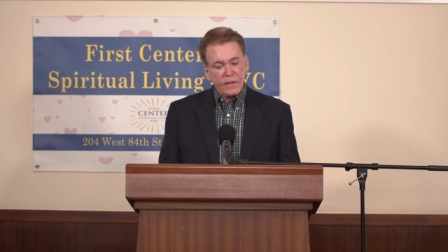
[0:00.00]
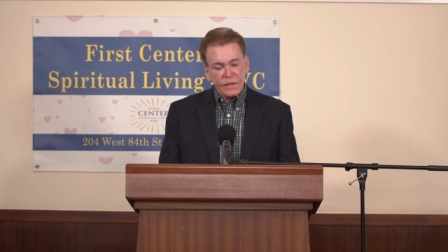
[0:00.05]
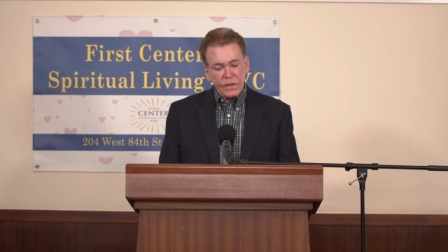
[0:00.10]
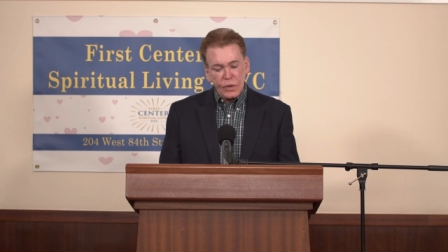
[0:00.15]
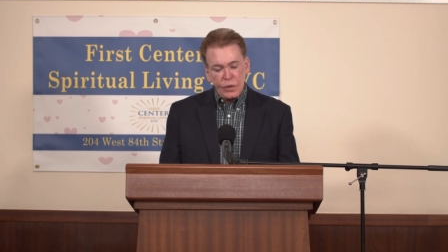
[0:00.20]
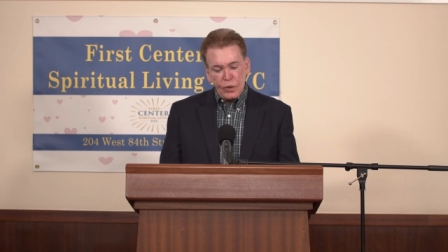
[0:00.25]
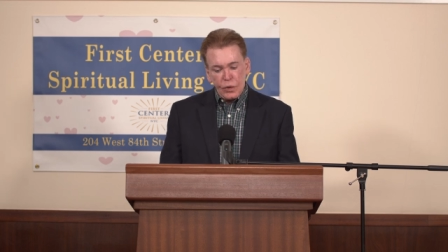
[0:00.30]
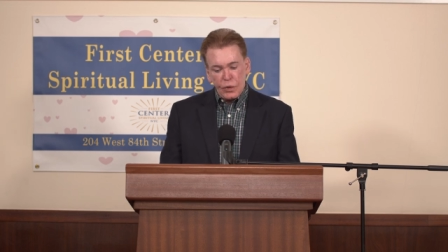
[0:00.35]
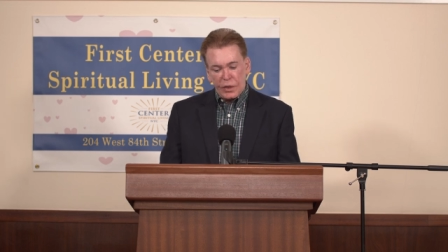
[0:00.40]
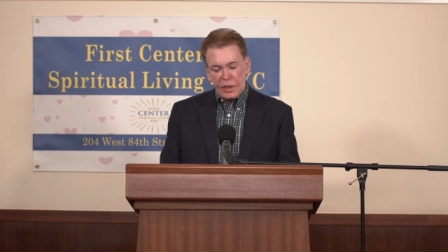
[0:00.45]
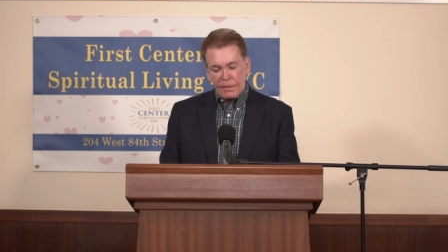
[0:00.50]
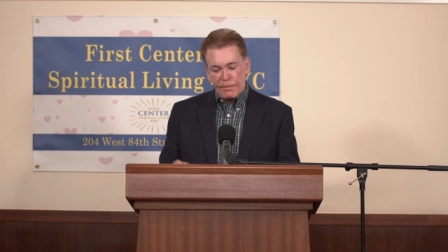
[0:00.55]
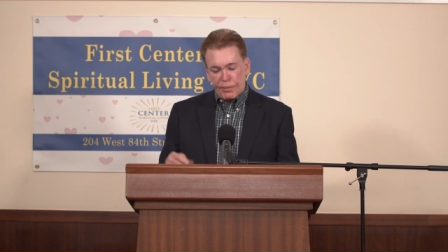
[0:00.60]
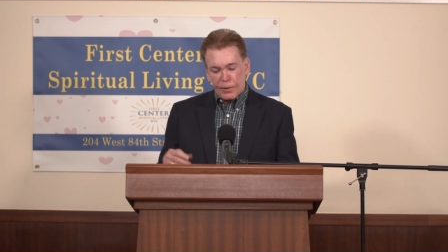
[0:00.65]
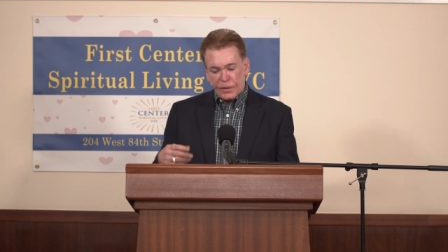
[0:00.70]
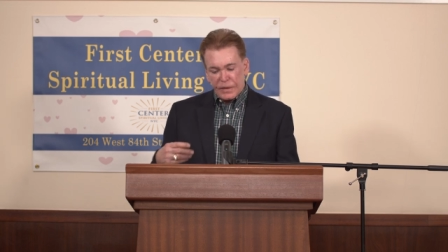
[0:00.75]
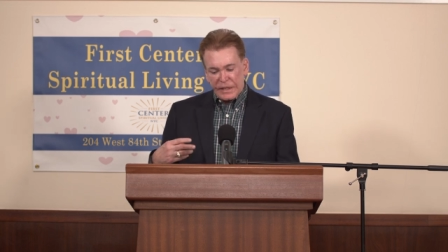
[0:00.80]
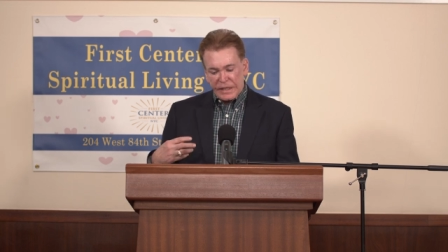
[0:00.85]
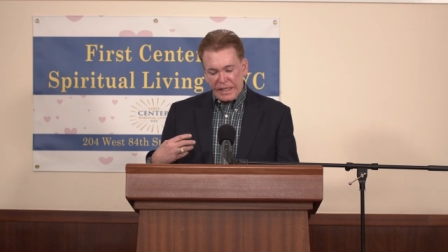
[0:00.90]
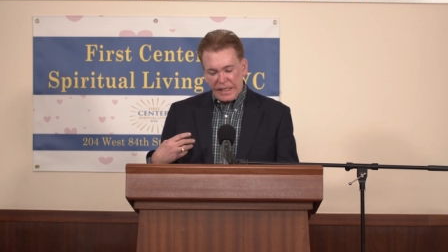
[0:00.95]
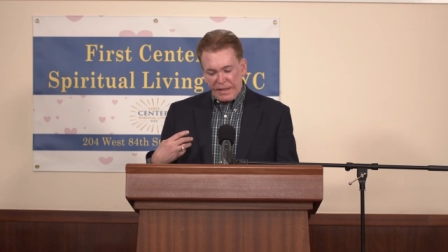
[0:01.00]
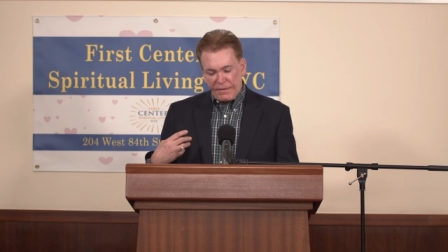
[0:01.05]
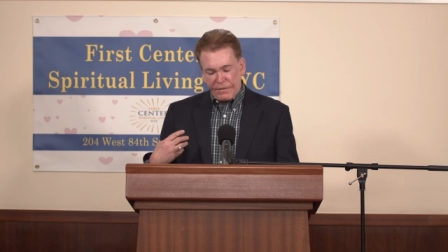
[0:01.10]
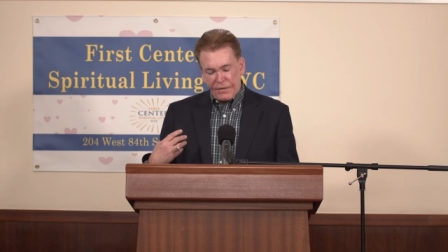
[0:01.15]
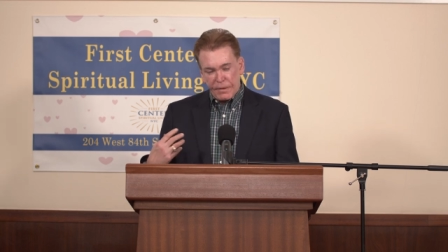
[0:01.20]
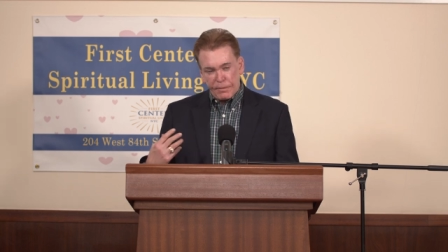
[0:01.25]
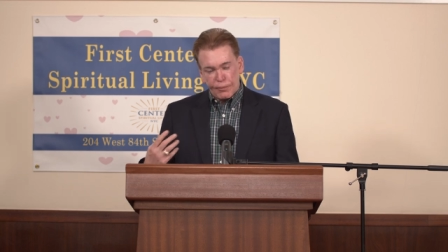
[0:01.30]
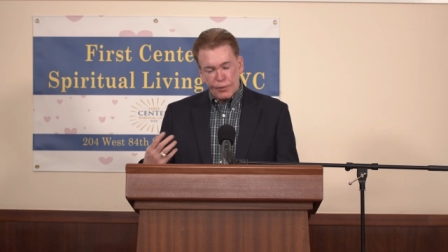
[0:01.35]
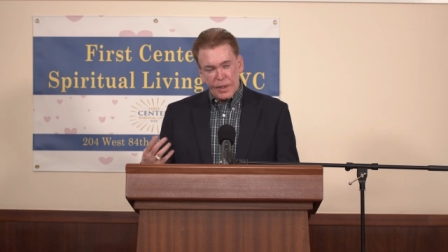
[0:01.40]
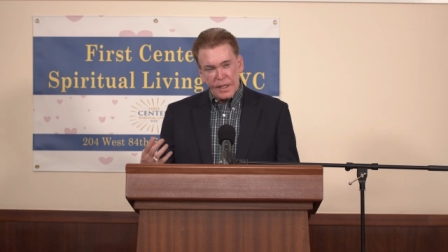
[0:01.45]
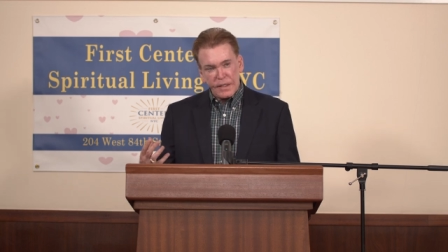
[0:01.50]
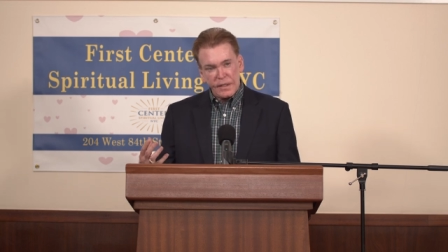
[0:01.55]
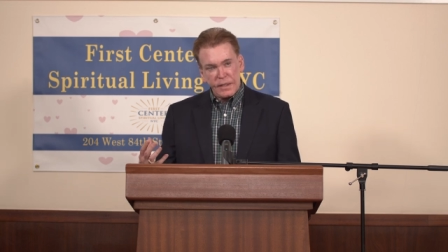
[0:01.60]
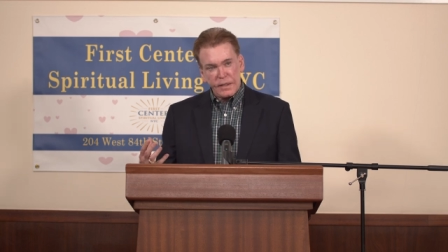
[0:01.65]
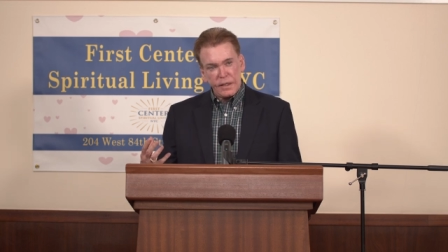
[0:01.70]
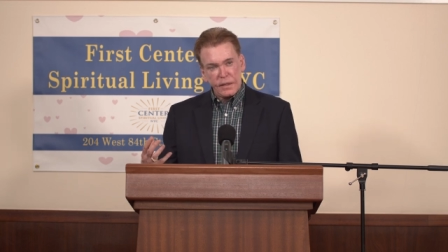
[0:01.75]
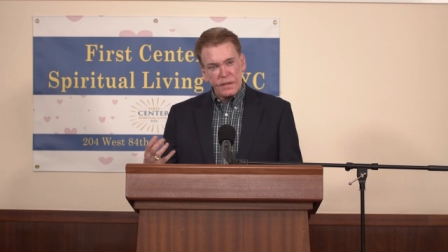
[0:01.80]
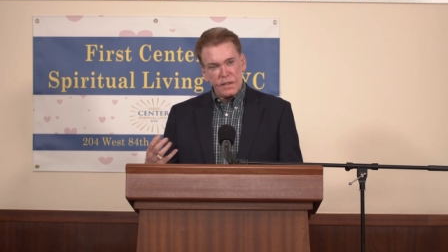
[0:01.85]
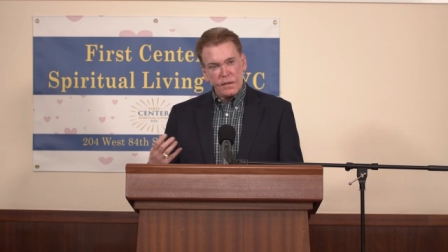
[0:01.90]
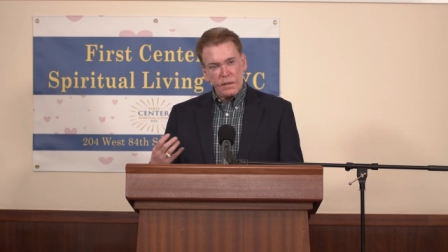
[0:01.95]
so you could perceive the
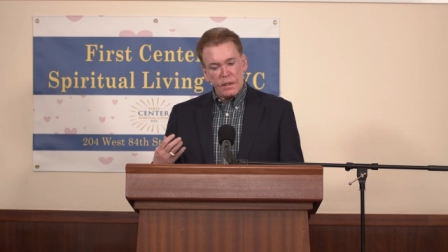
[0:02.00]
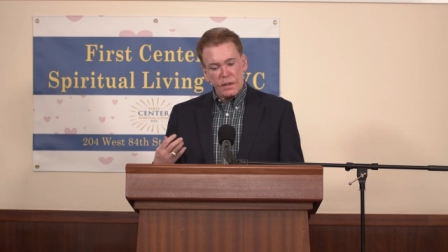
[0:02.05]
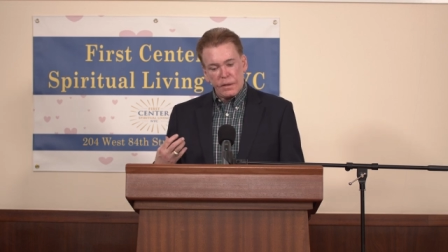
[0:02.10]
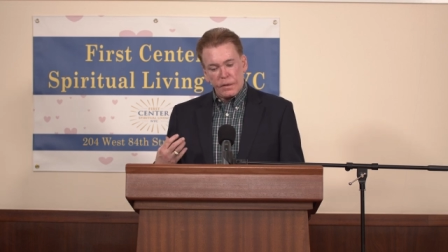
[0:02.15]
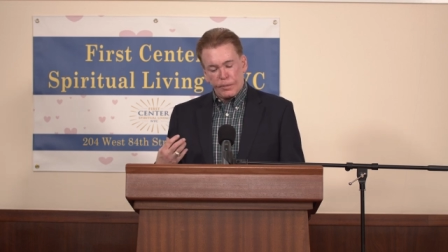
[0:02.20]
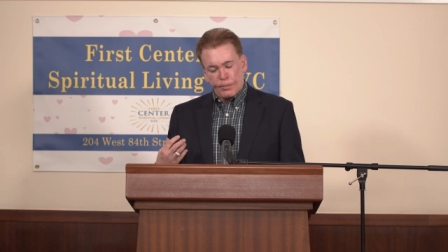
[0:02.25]
presence,